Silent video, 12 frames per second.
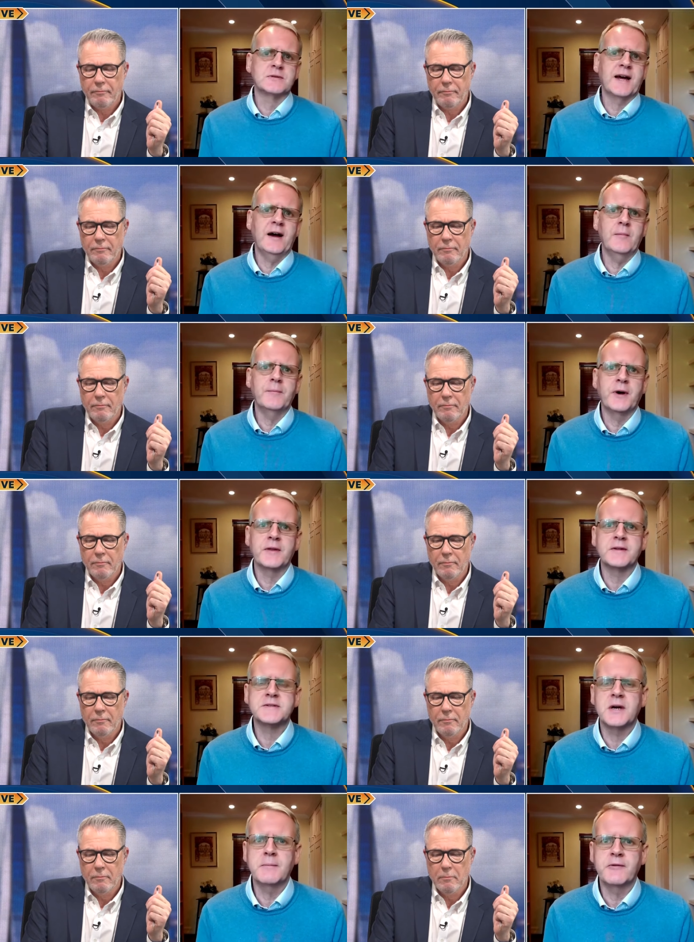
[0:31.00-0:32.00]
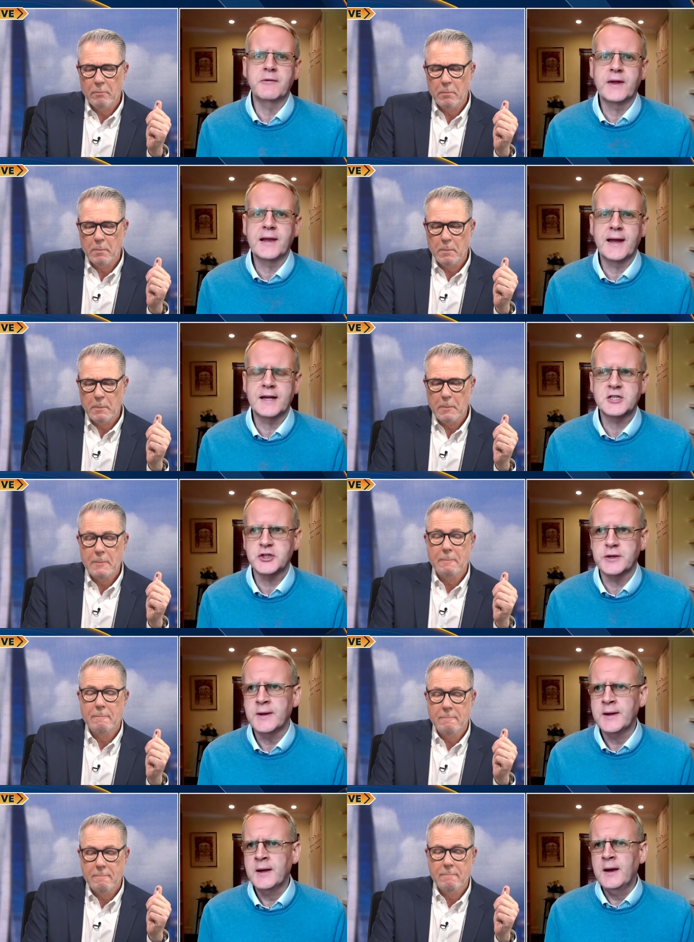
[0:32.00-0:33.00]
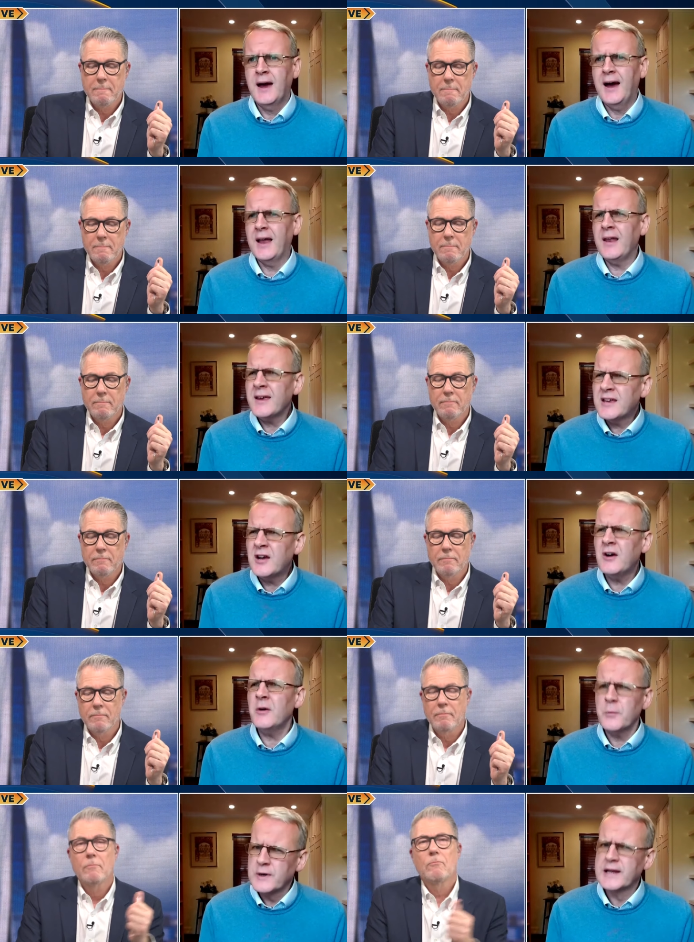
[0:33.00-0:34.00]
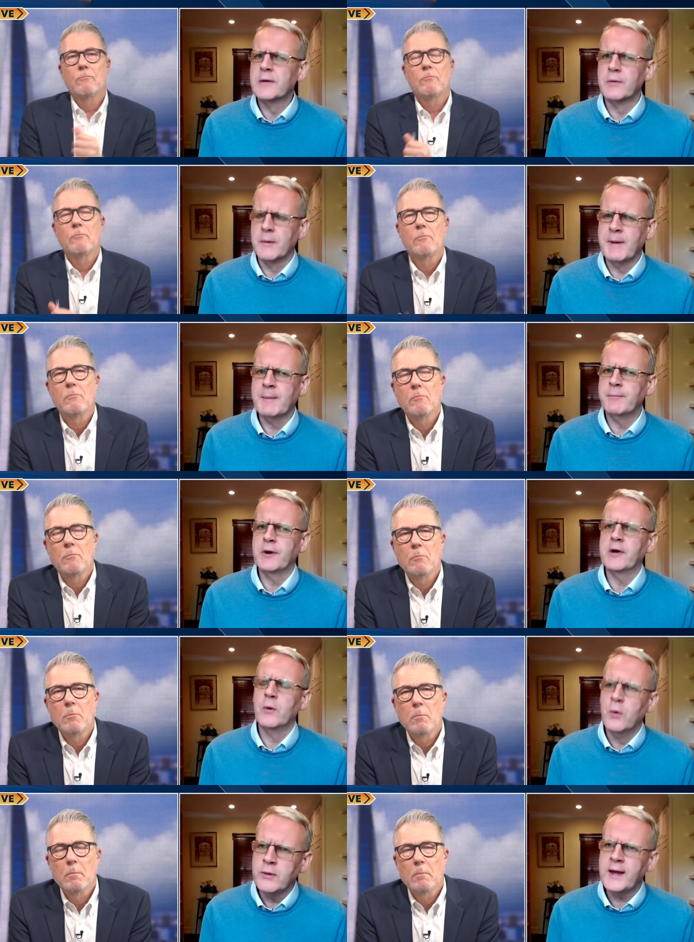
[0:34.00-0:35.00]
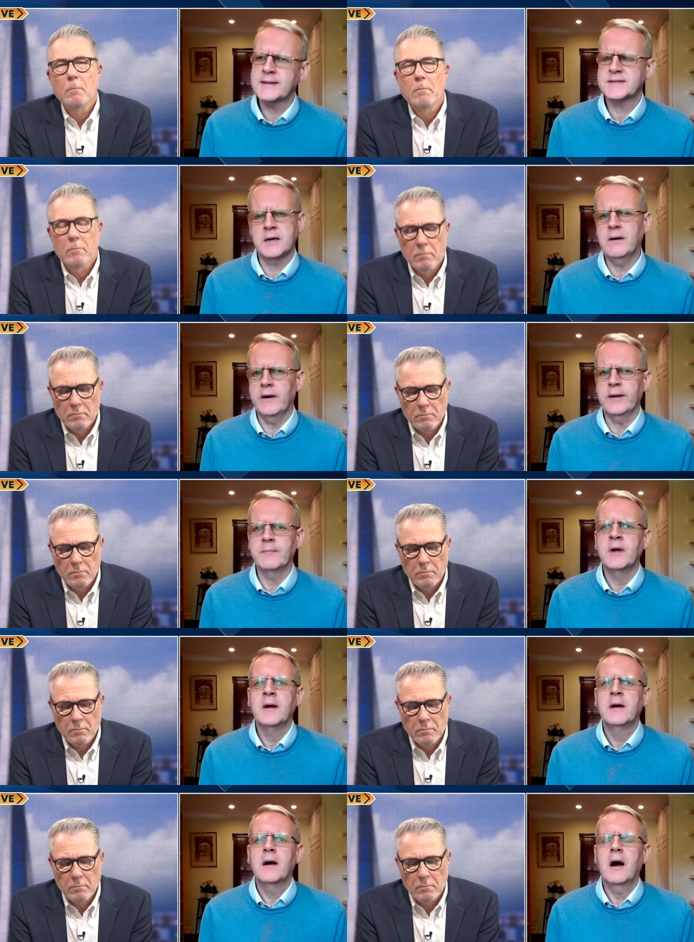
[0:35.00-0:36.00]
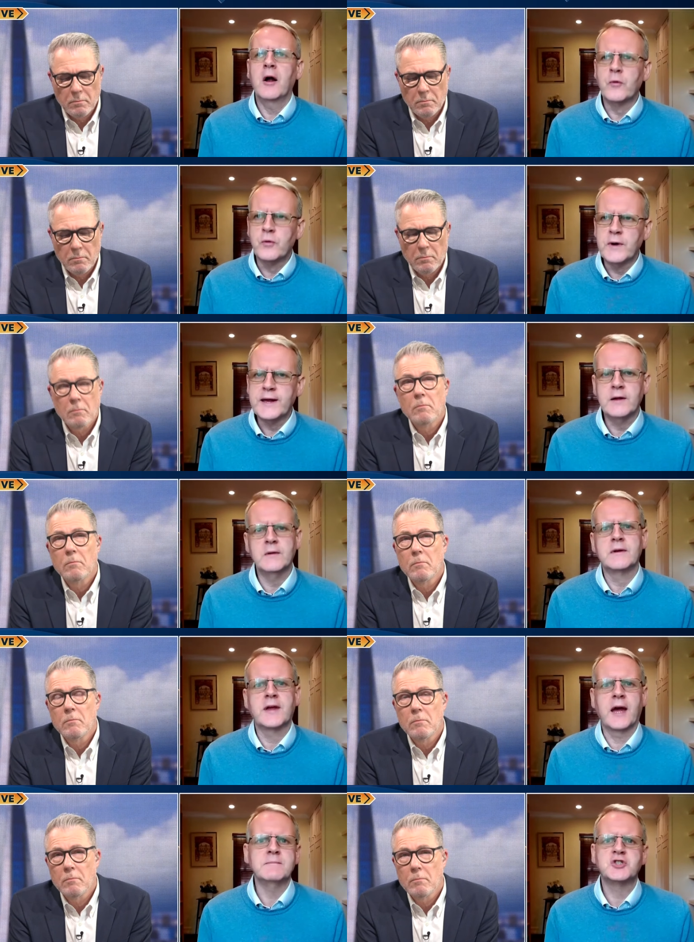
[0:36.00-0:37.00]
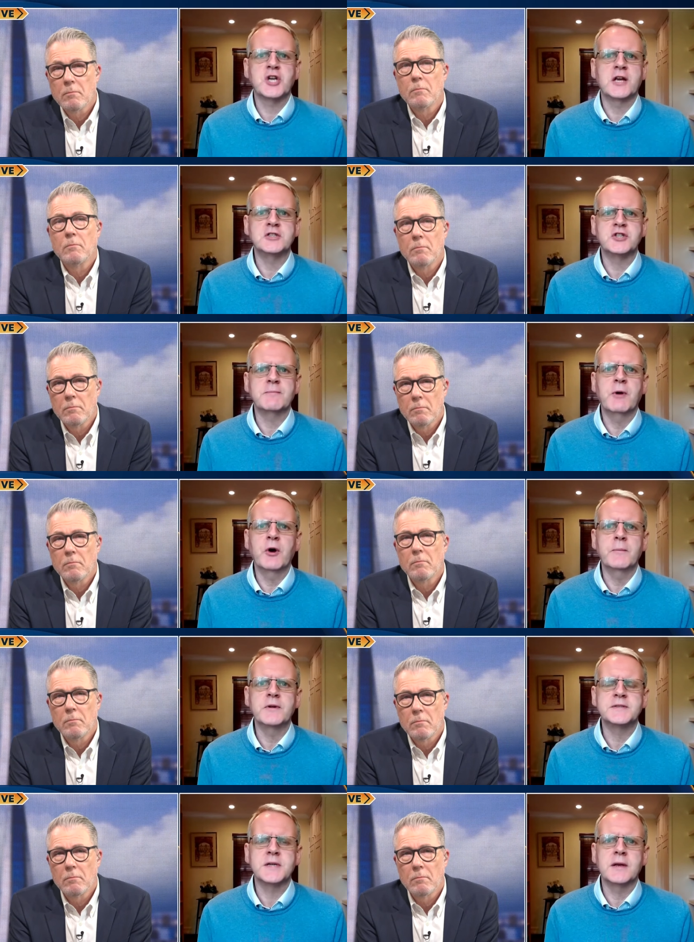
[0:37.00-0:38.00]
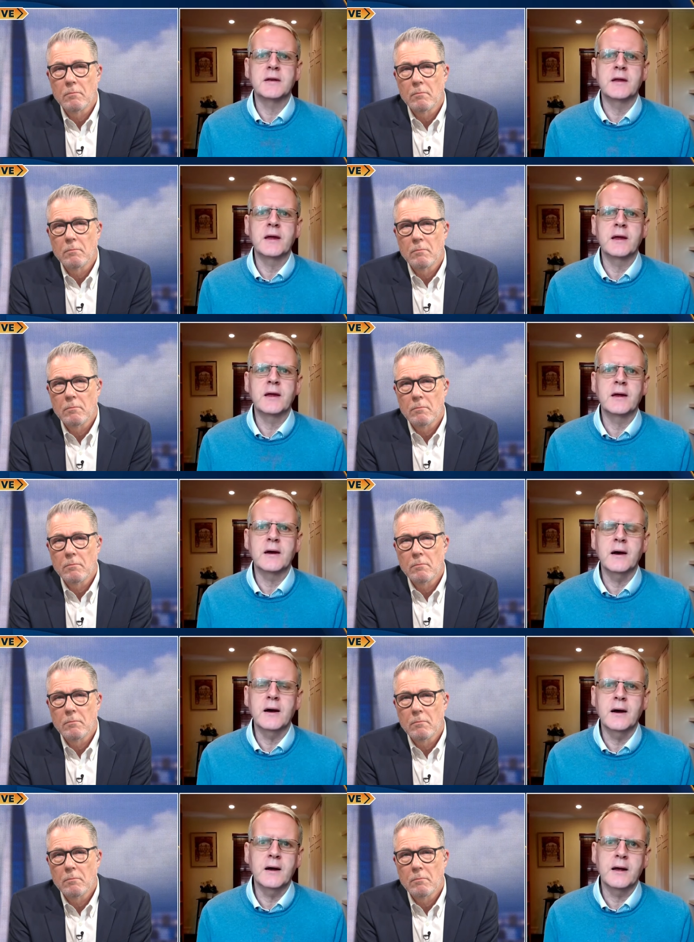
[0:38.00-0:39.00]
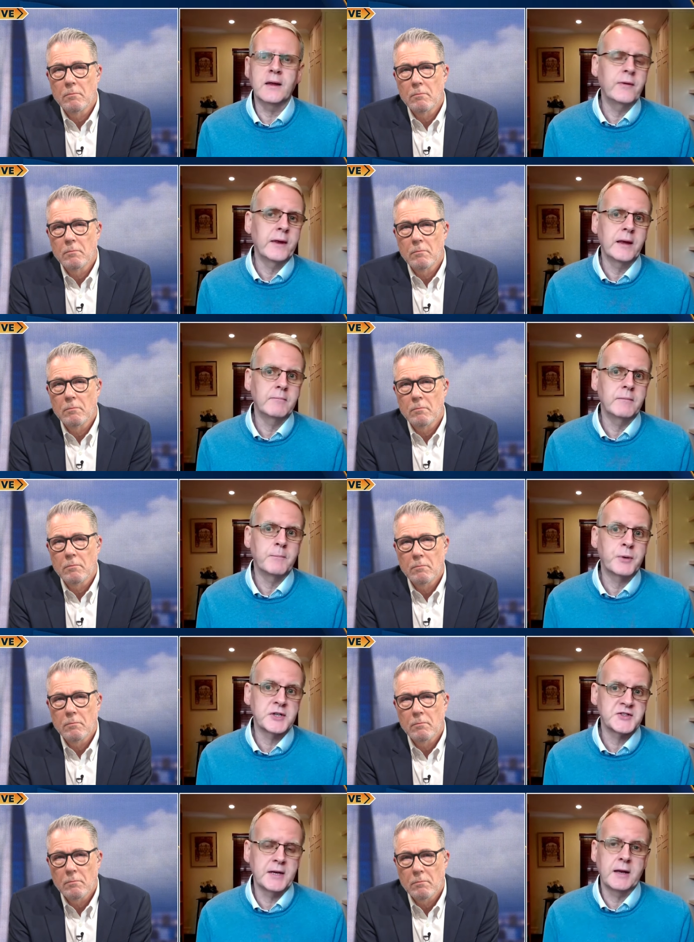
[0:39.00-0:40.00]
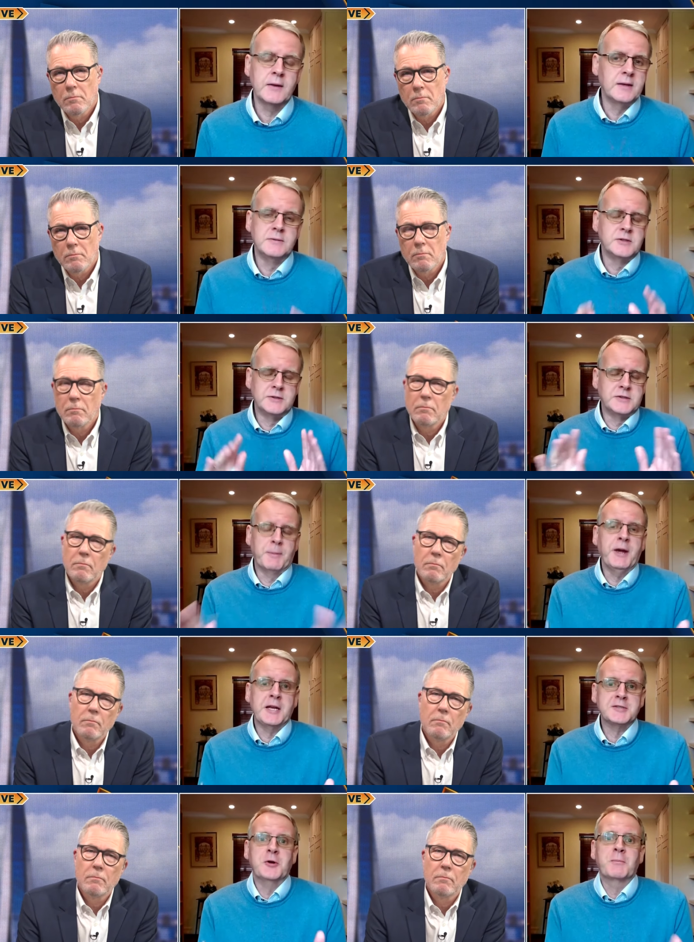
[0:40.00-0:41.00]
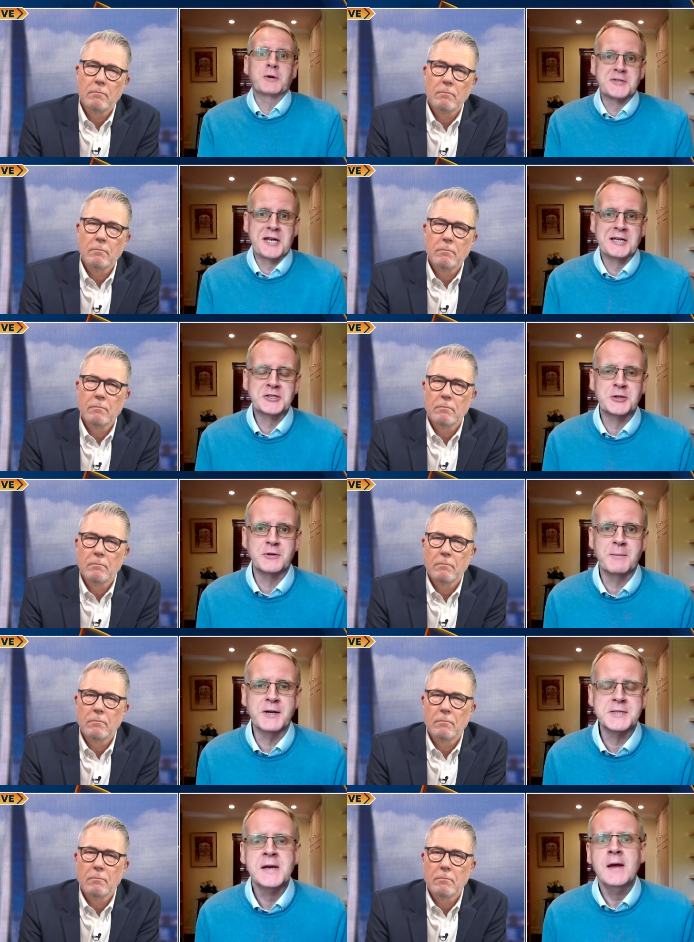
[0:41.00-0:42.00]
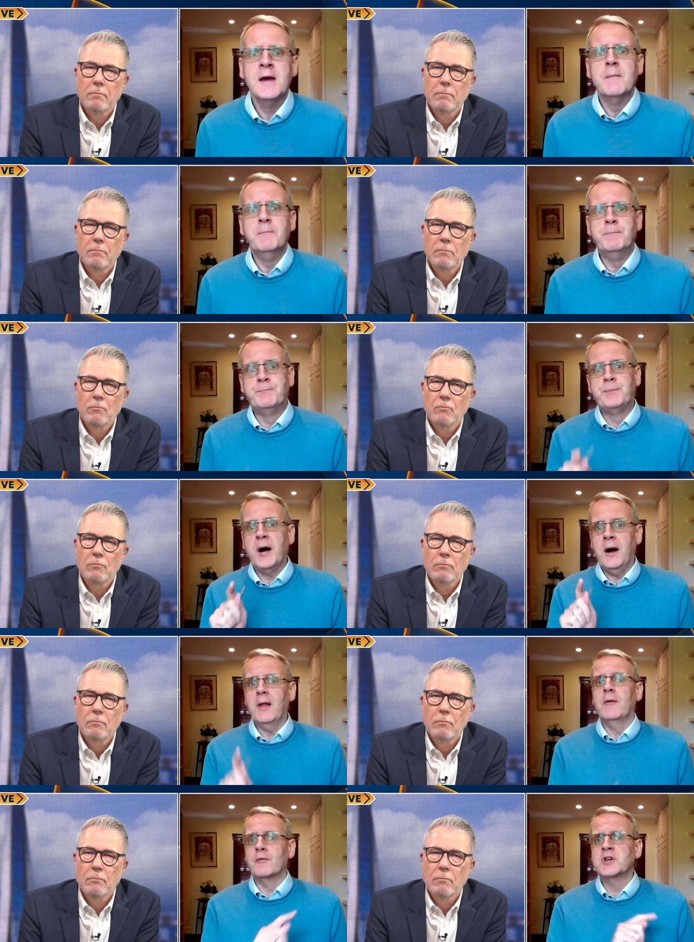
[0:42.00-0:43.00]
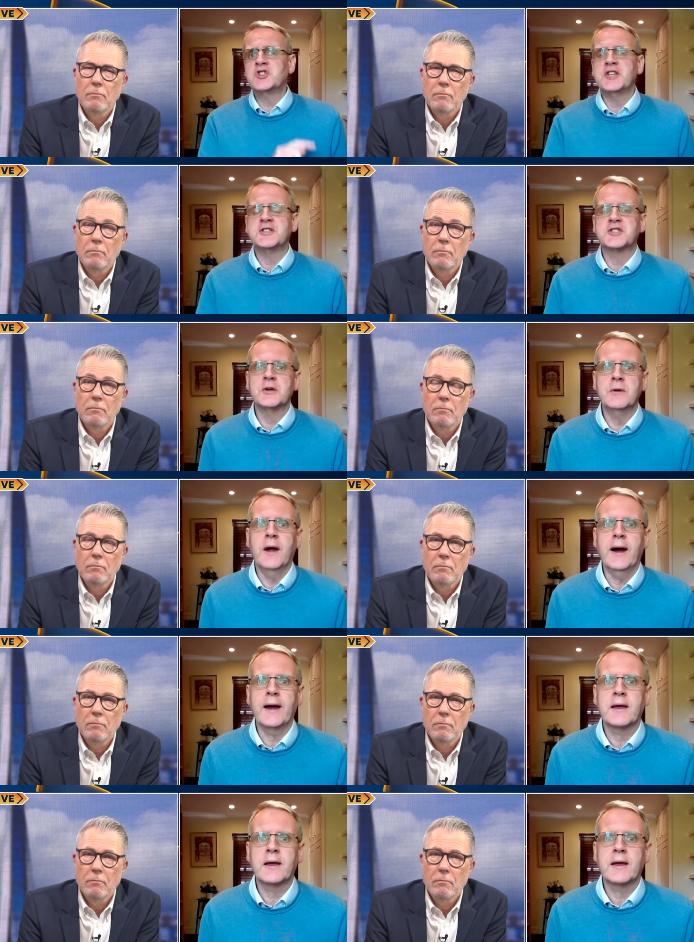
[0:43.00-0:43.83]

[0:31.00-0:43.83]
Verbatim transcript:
Speaker 1: out by the time of the election. And I can't really remember in all that time a real game-changing moment in the uh, in the president in the debates, not presidential debates. But Rishi Sunak